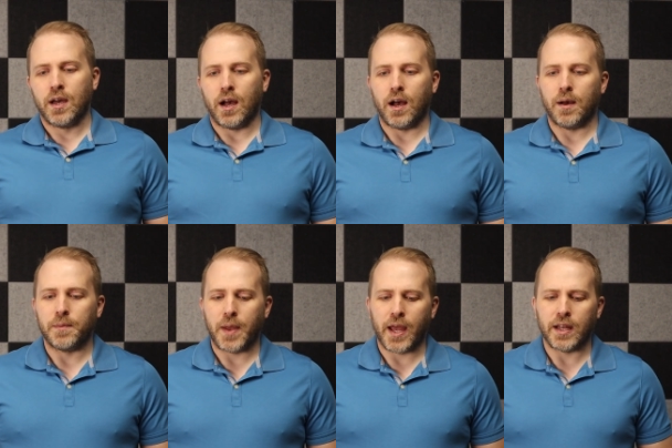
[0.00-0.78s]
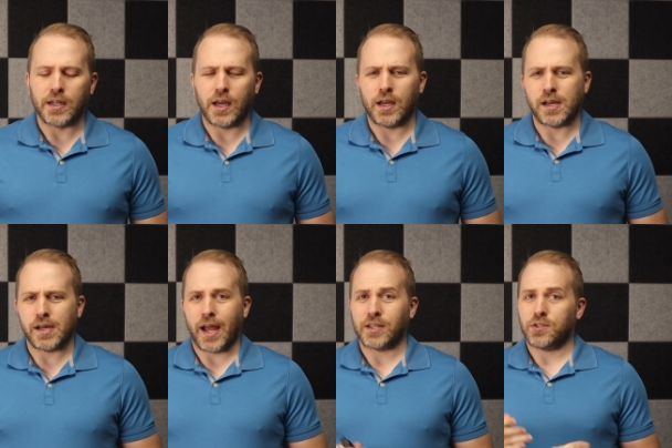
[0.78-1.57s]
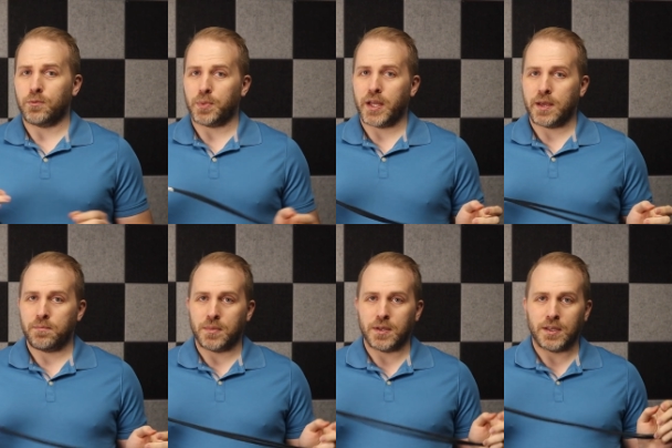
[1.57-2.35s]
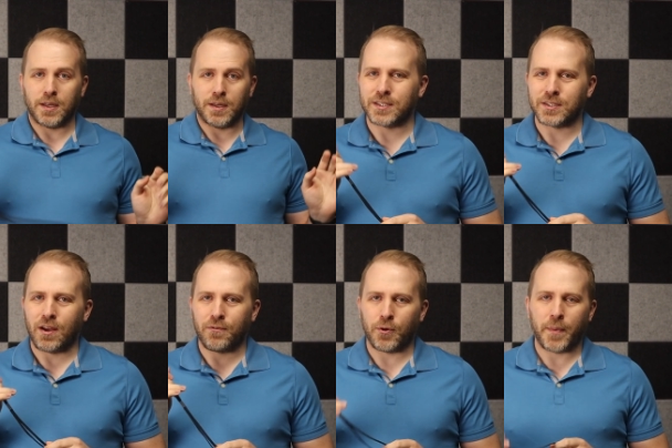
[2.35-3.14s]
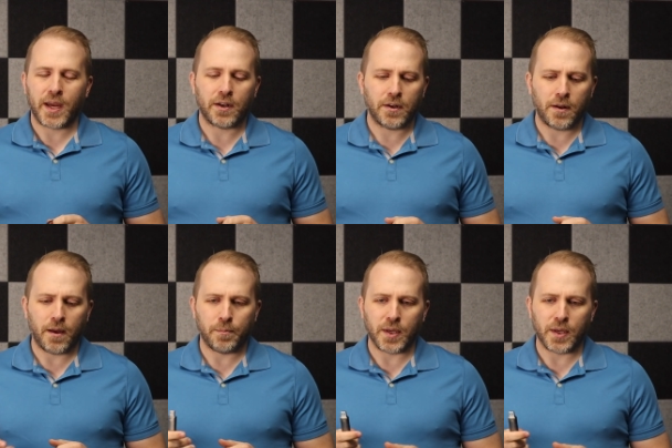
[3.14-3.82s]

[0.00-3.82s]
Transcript: And I actually don't blame the software maker,